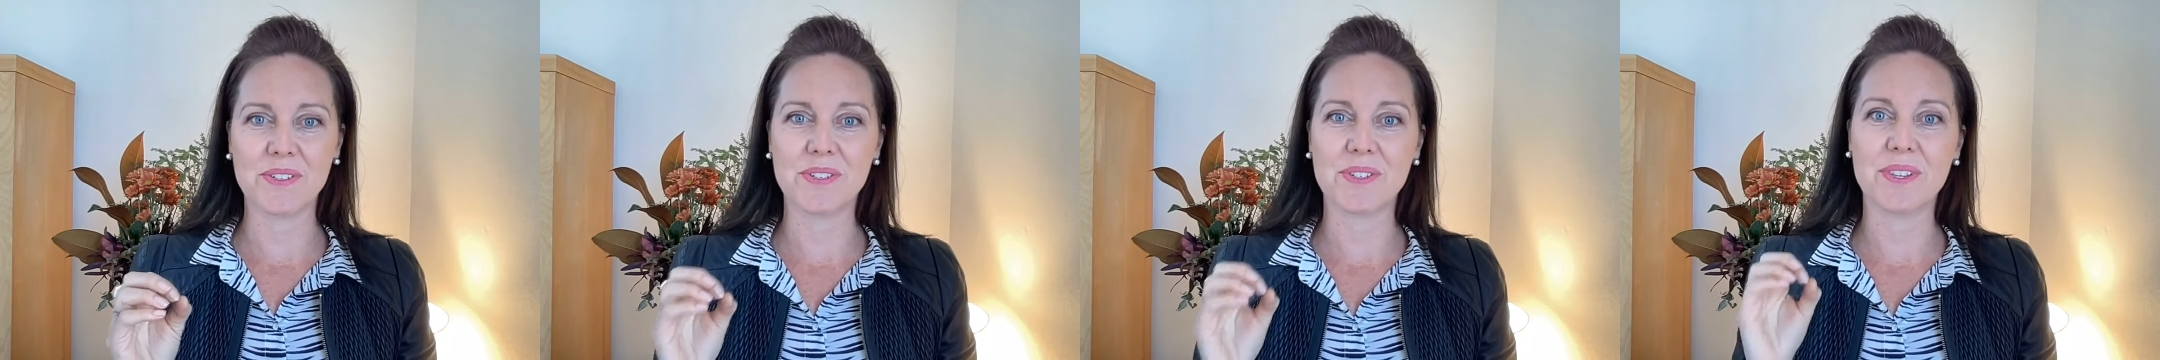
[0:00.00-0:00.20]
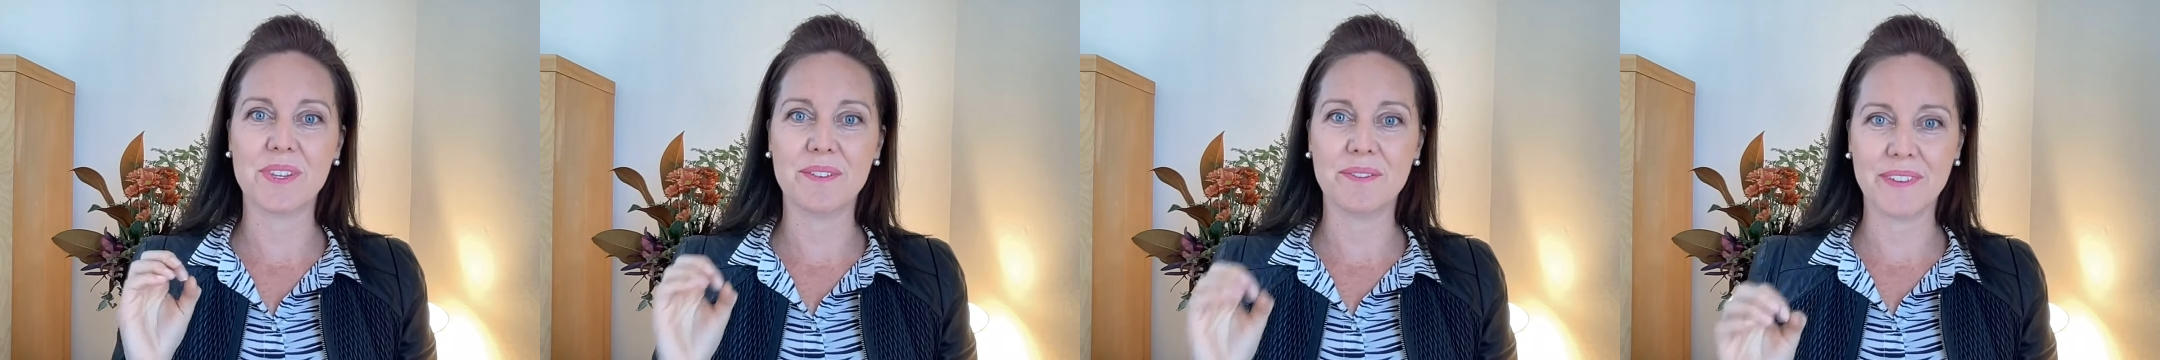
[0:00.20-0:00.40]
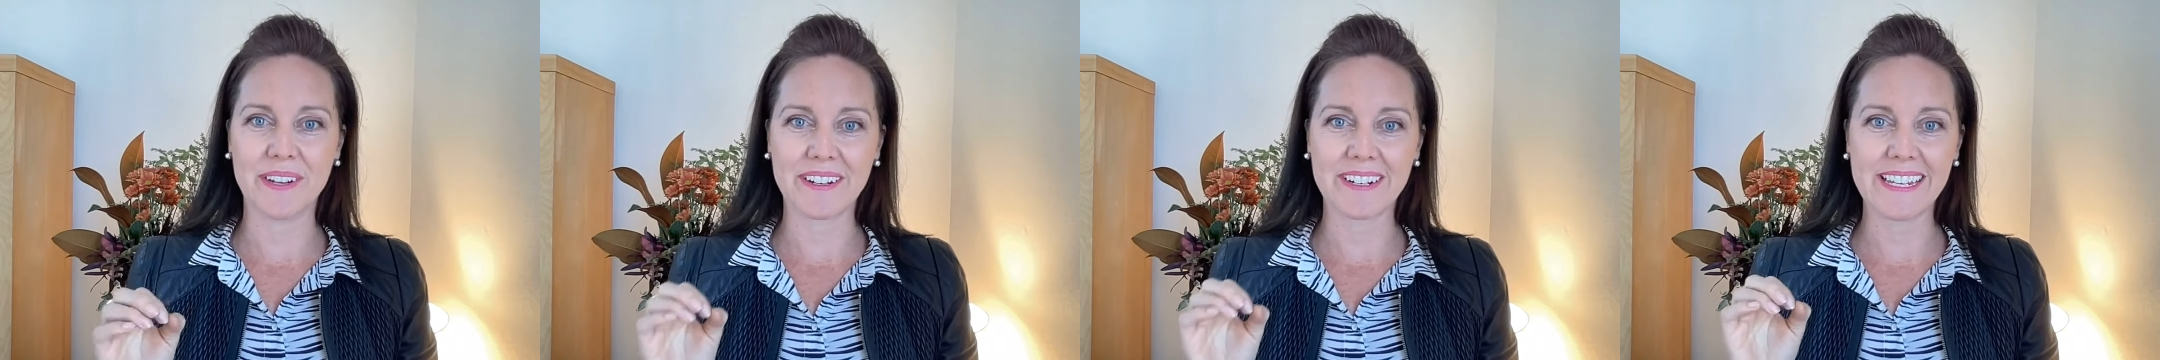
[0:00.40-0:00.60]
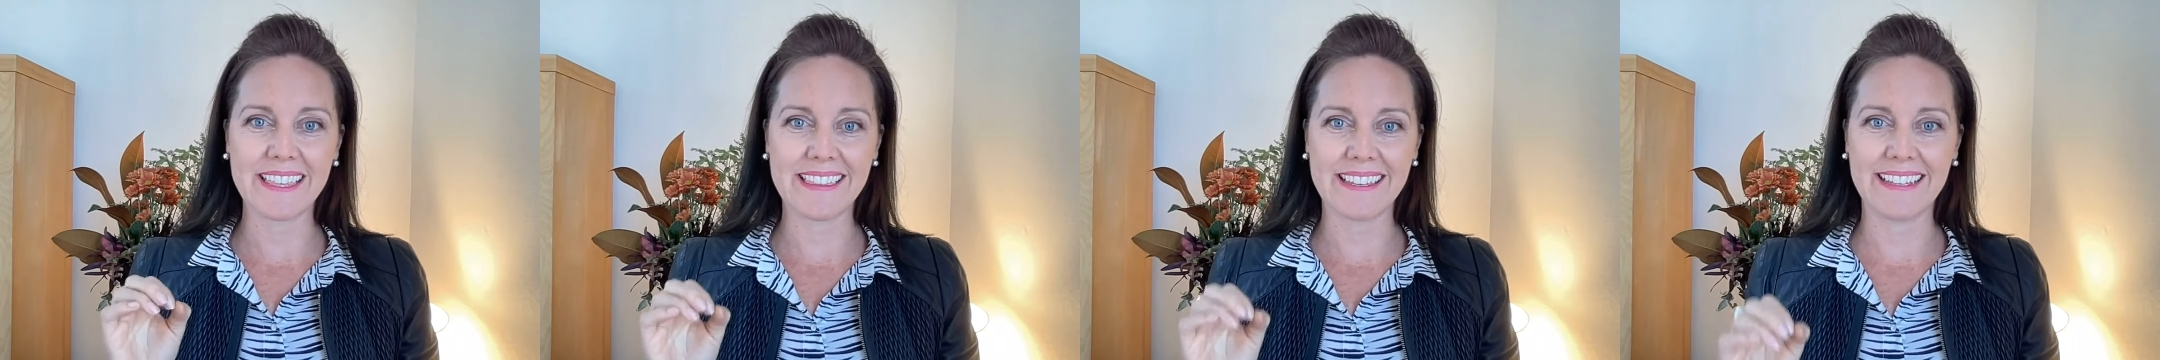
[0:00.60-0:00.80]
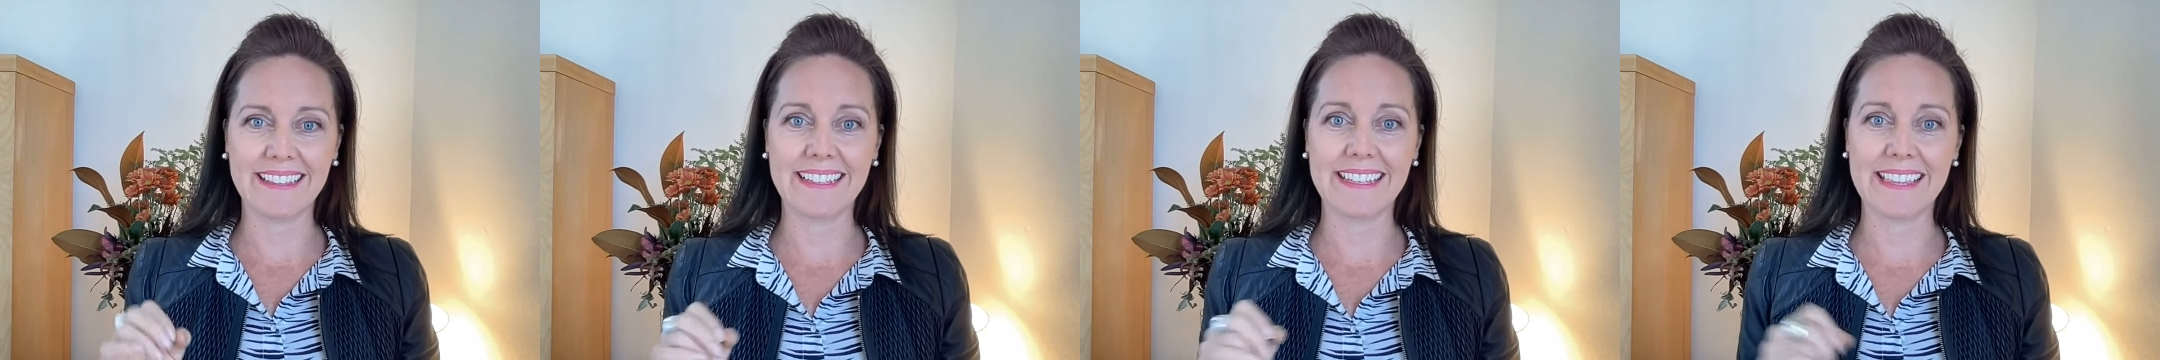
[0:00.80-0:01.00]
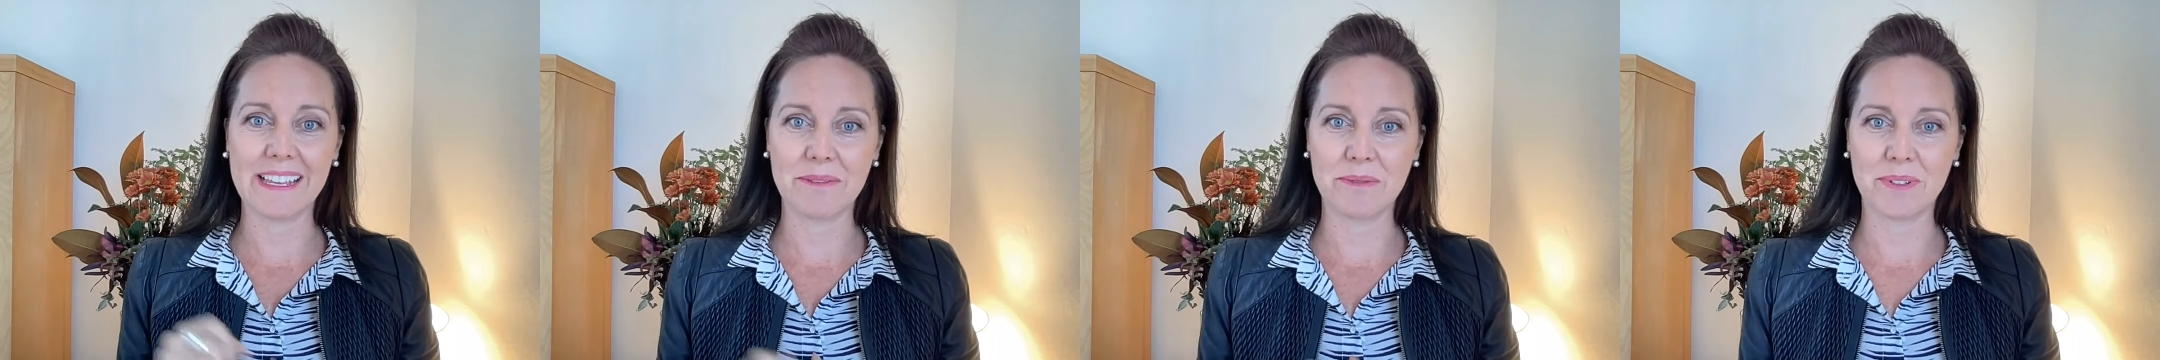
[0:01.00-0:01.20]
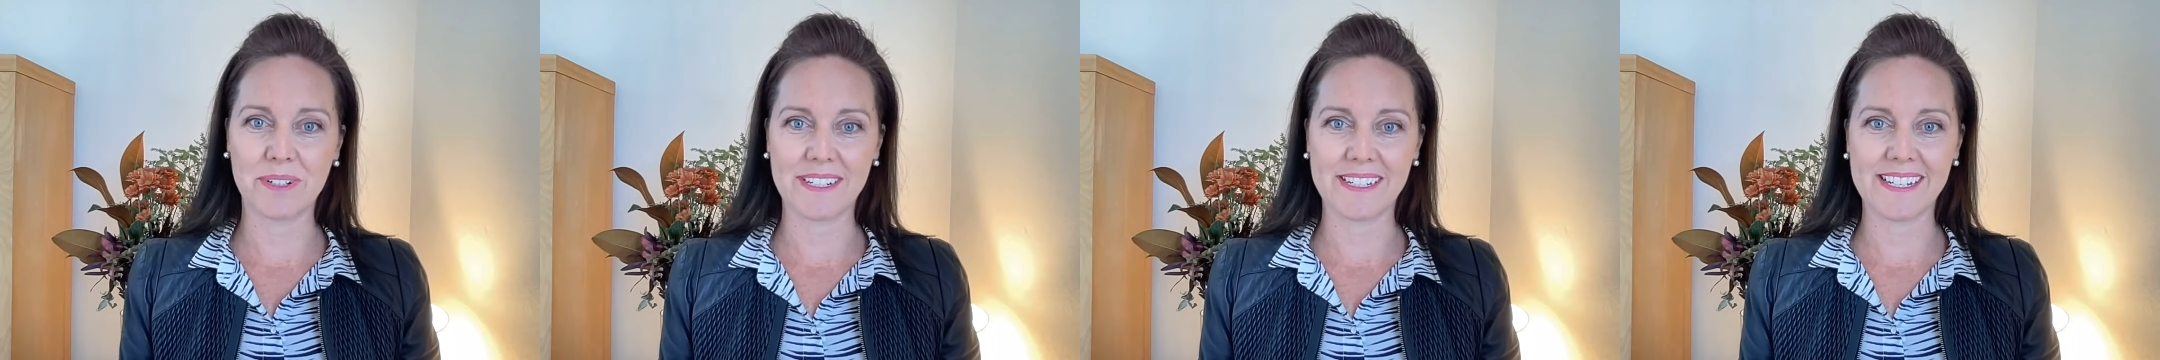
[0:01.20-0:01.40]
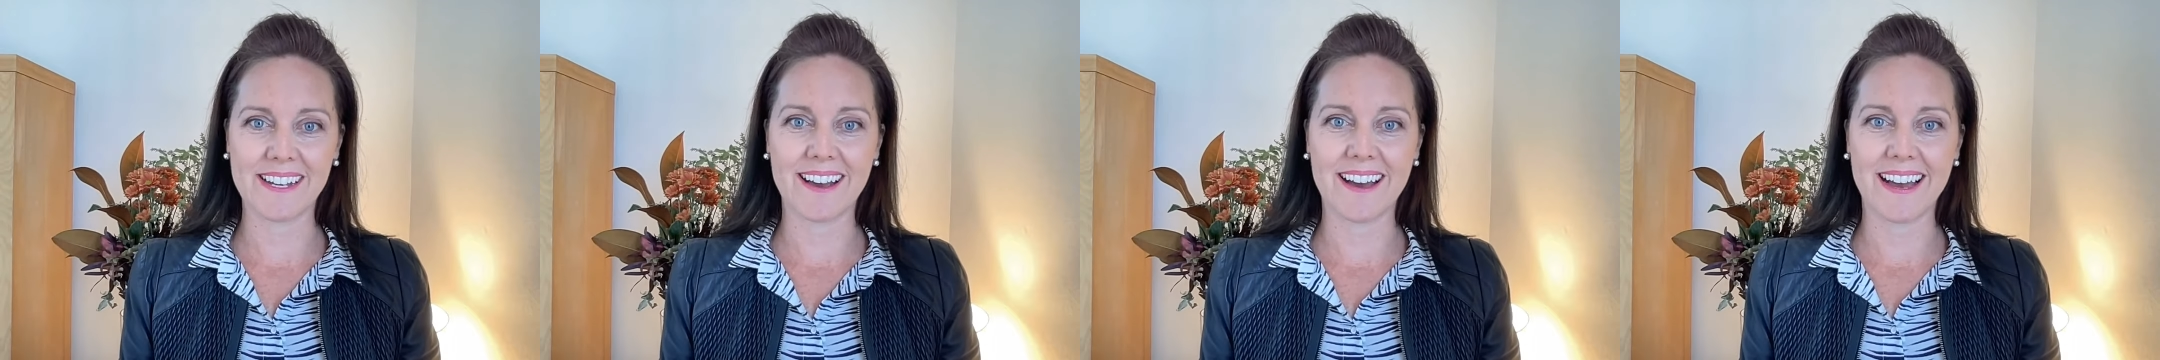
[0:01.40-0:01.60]
to the very thing that they
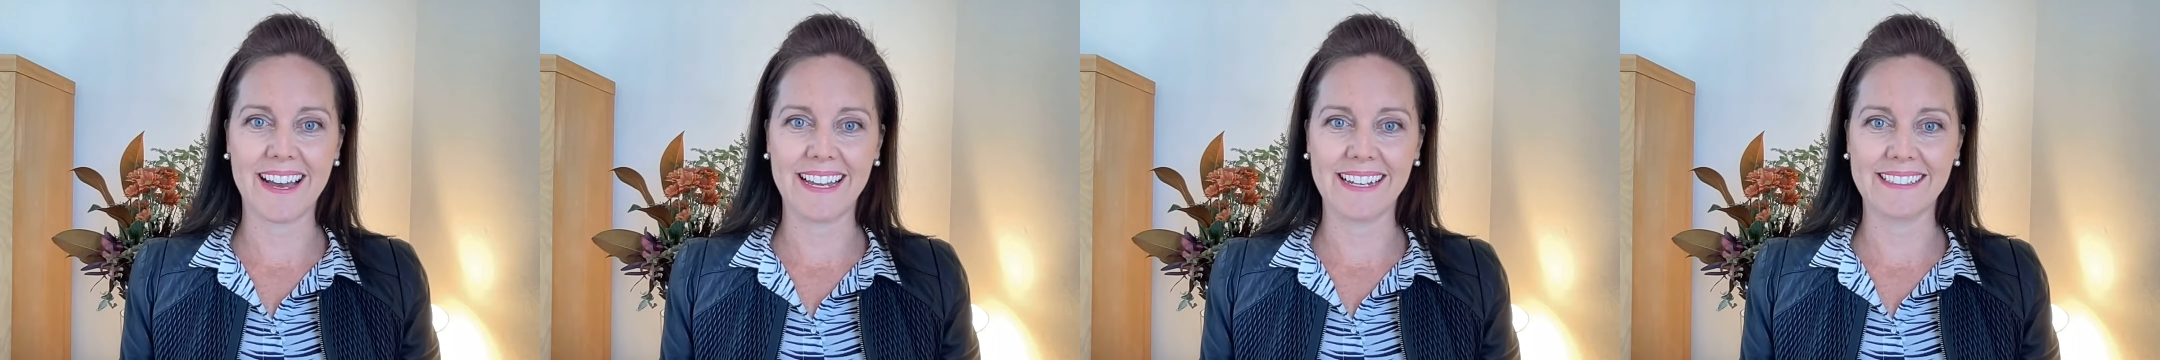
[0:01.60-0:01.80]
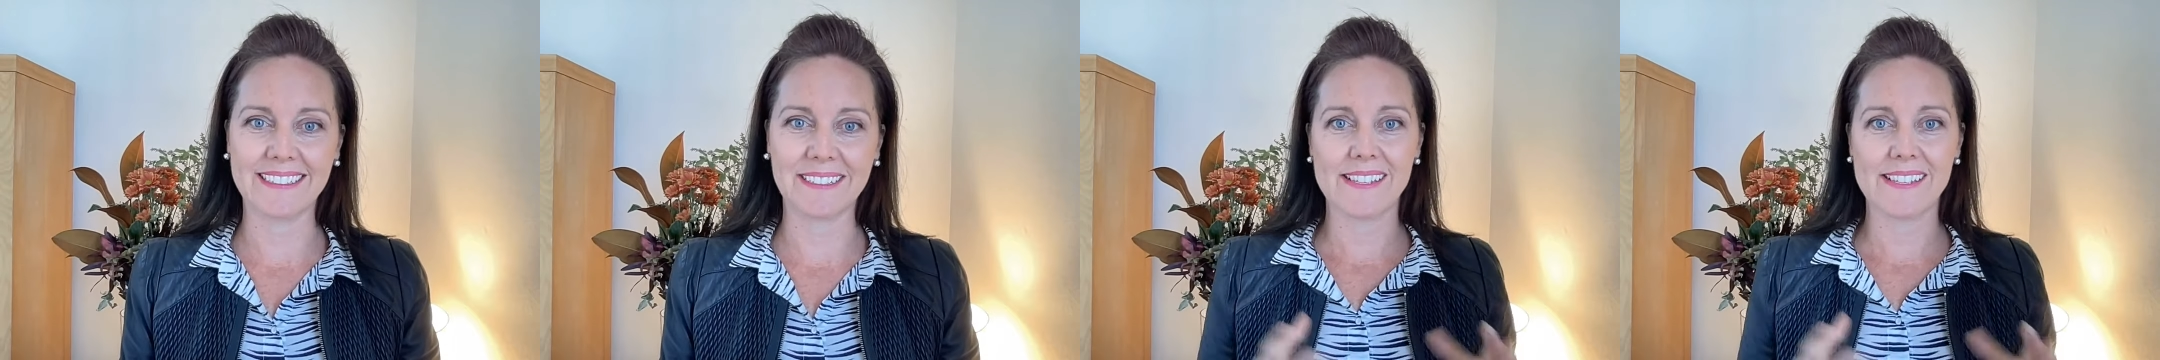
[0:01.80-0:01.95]
wanted to hide.